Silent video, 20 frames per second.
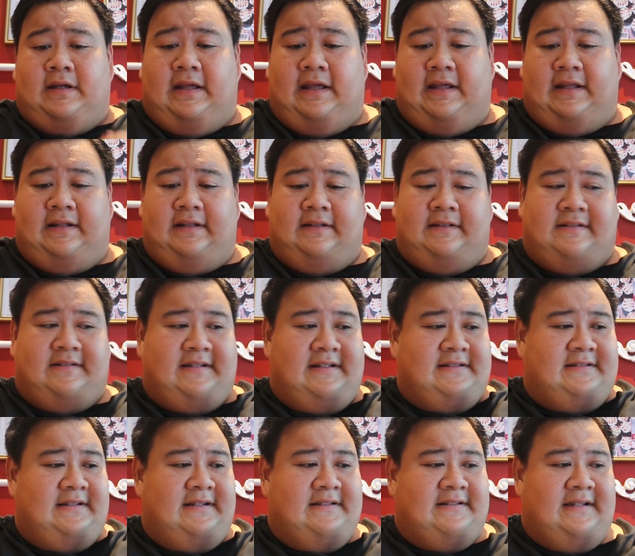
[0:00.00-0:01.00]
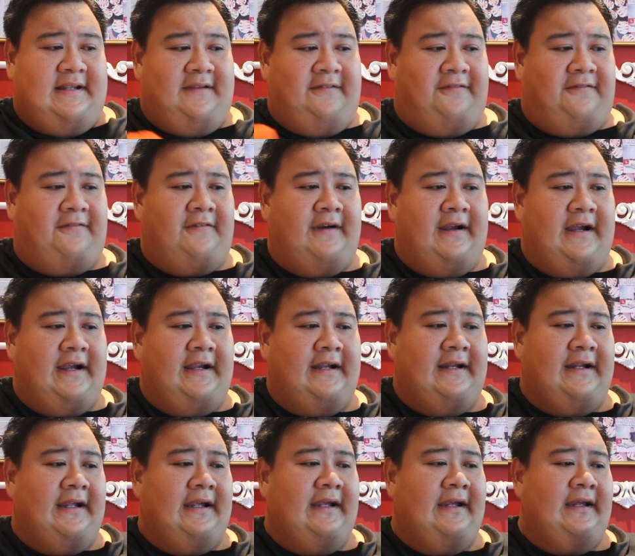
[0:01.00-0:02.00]
And since it's a
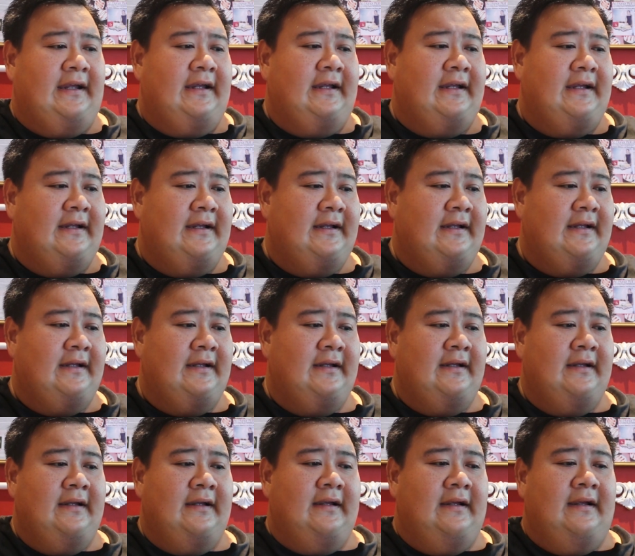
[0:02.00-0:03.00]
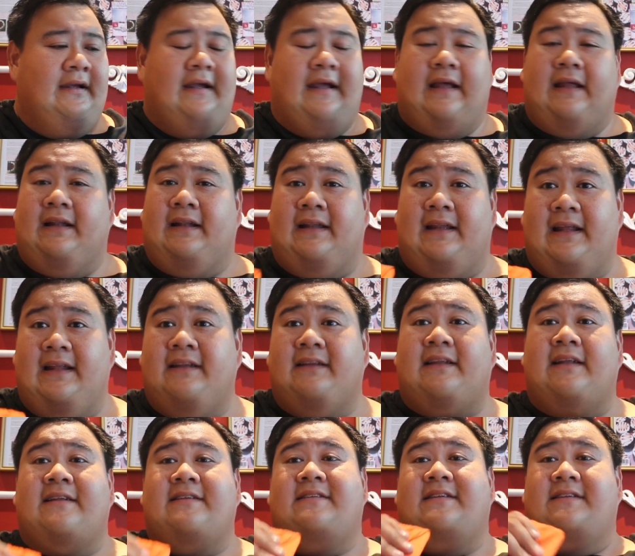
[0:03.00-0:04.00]
Friday and
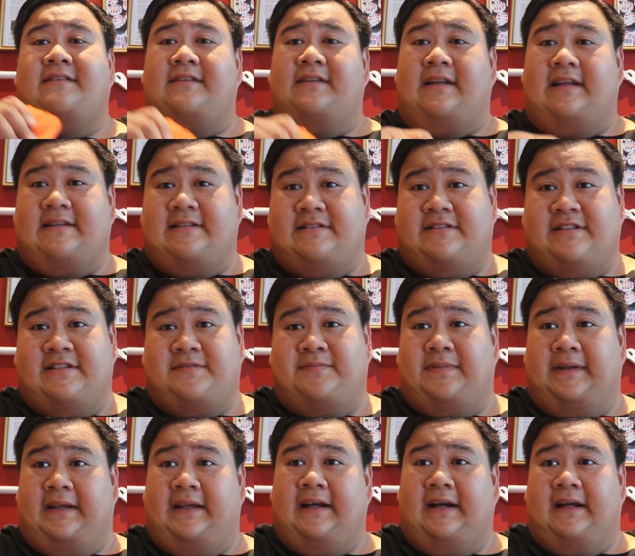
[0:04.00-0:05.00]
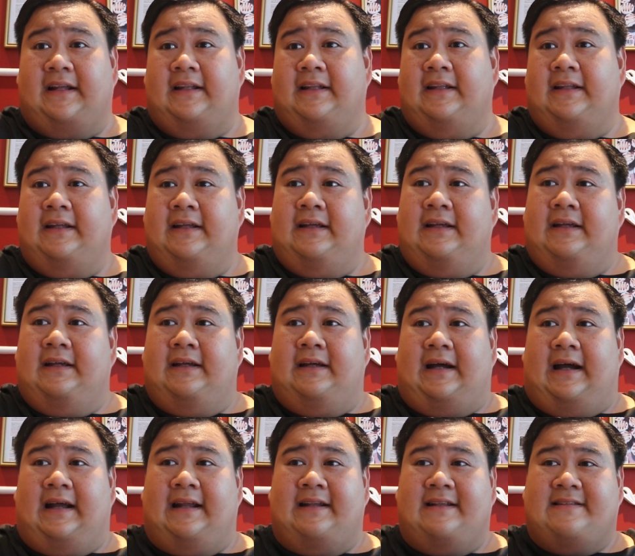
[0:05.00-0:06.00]
Lenten season has just begun,
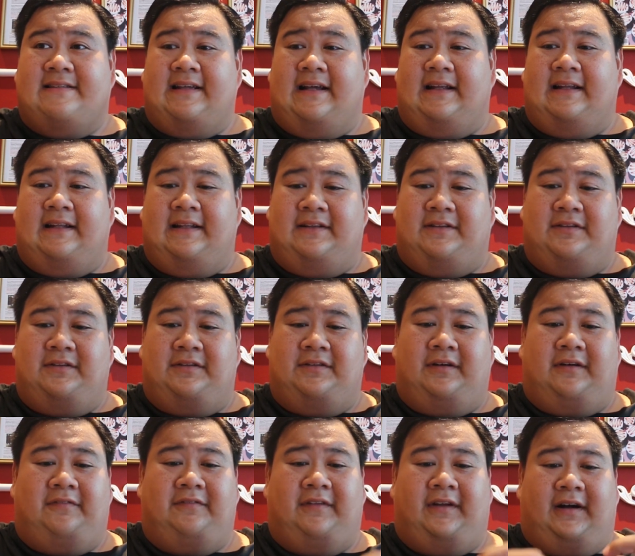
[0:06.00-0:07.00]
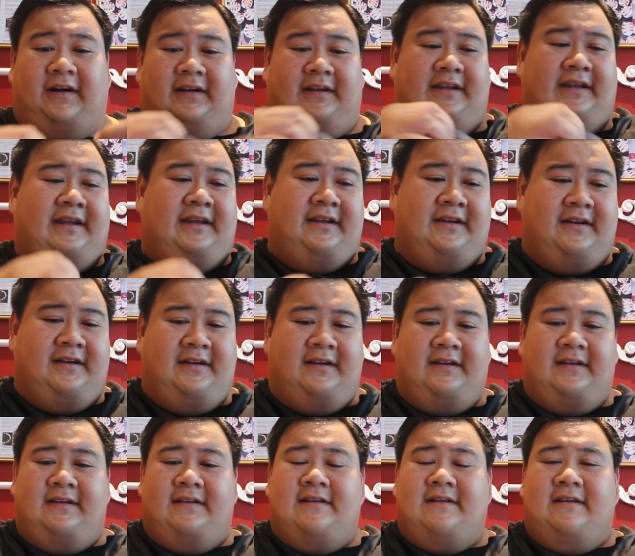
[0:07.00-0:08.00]
I decided to do a vlog here,
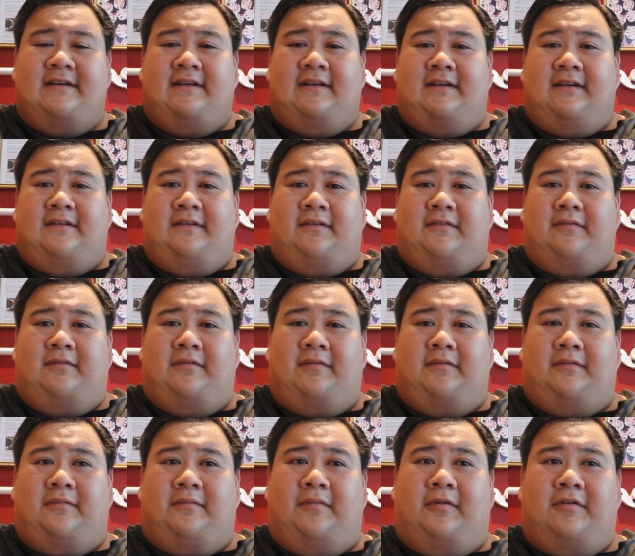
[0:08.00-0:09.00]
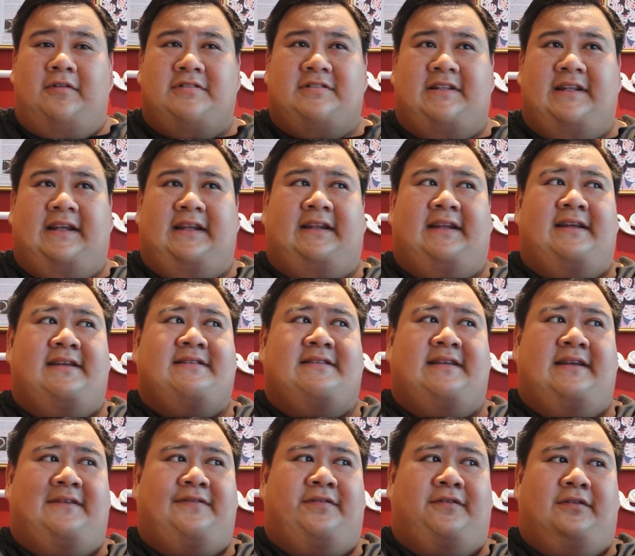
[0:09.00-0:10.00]
mostly eating
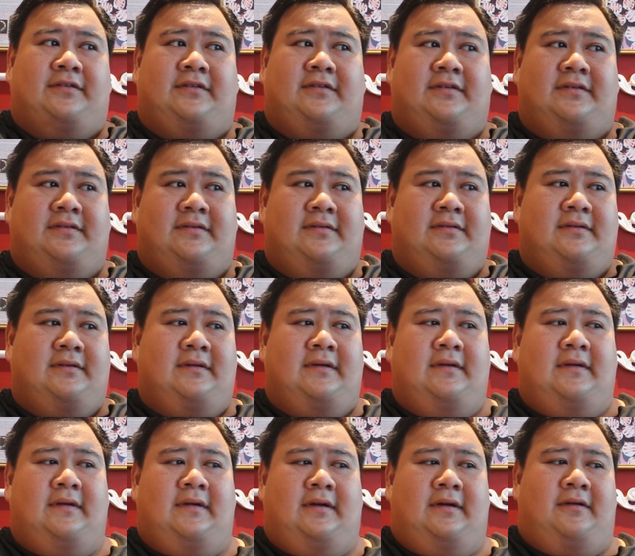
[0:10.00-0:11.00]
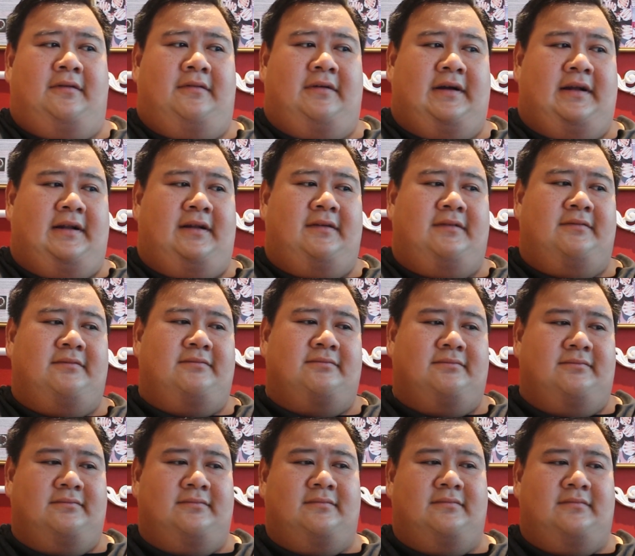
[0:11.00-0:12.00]
seafood. Well,
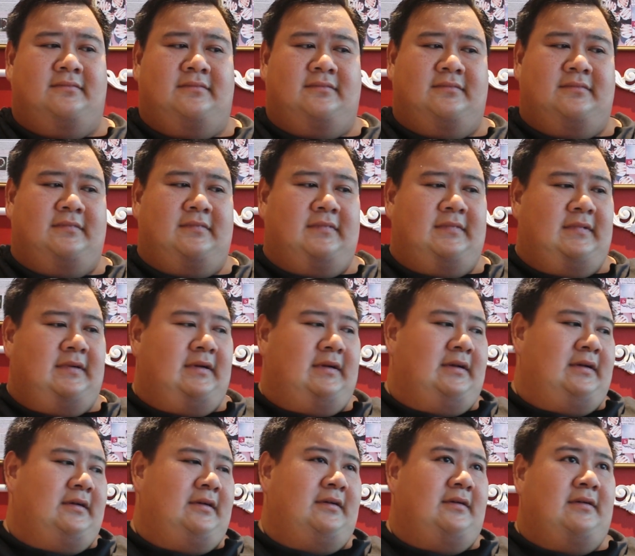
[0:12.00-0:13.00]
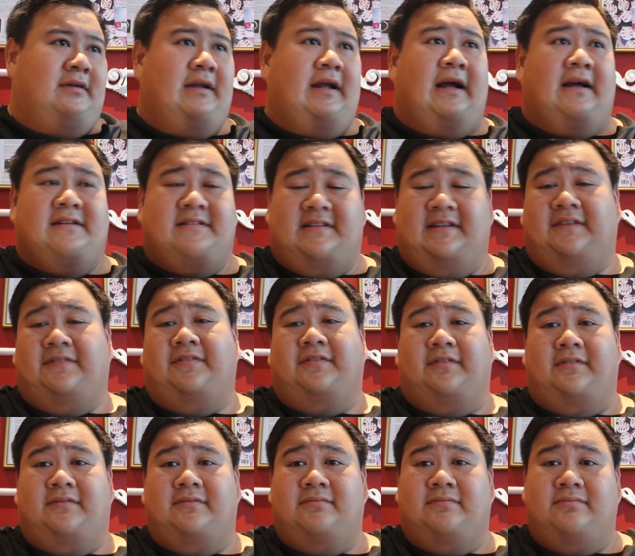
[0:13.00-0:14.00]
yeah,
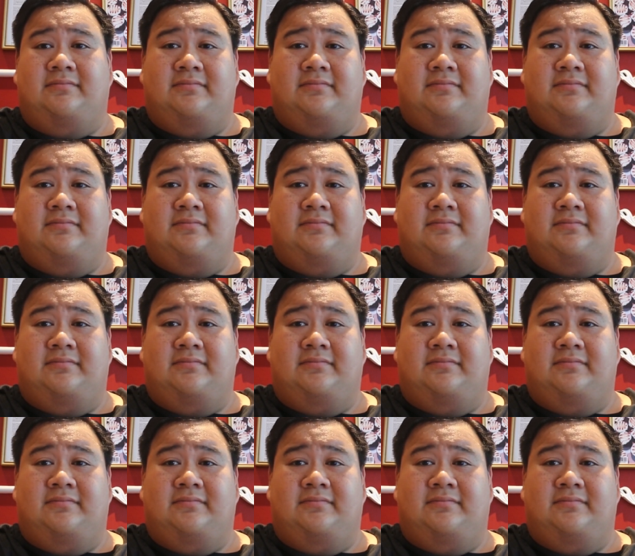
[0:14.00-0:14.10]
seafood.